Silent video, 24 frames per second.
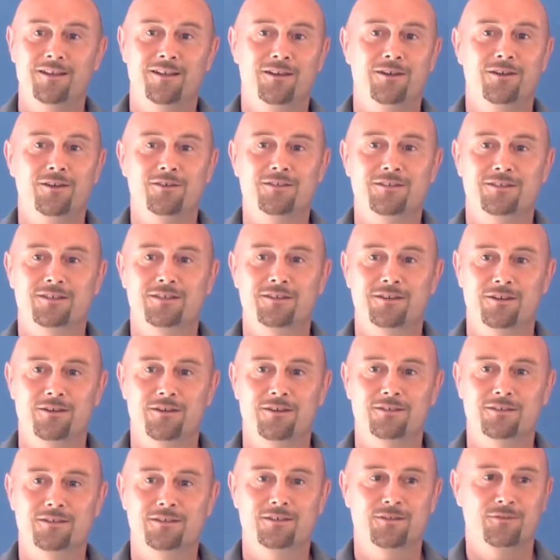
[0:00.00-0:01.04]
lots and
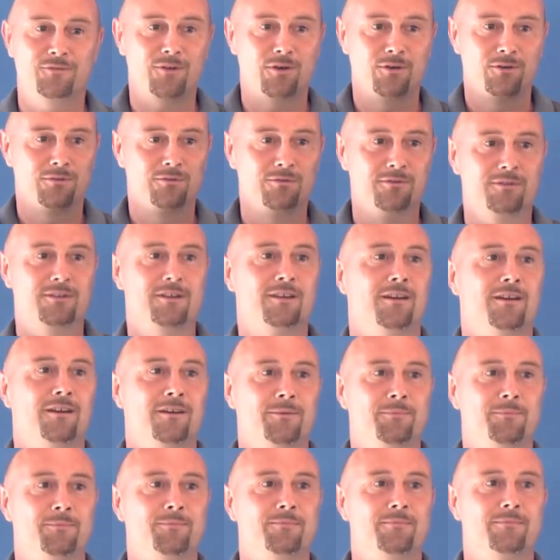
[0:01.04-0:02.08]
lots of old
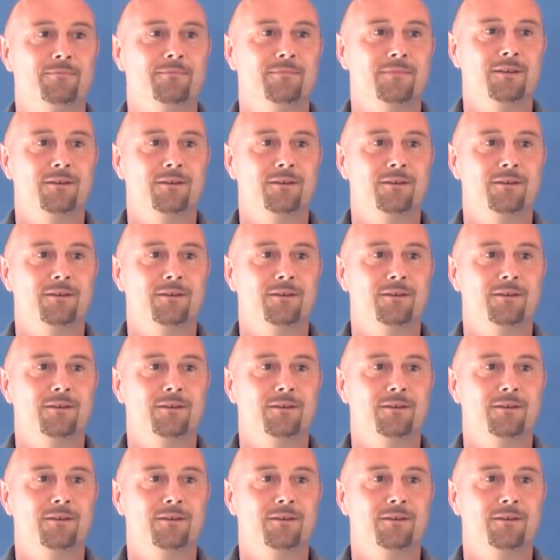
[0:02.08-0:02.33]
um,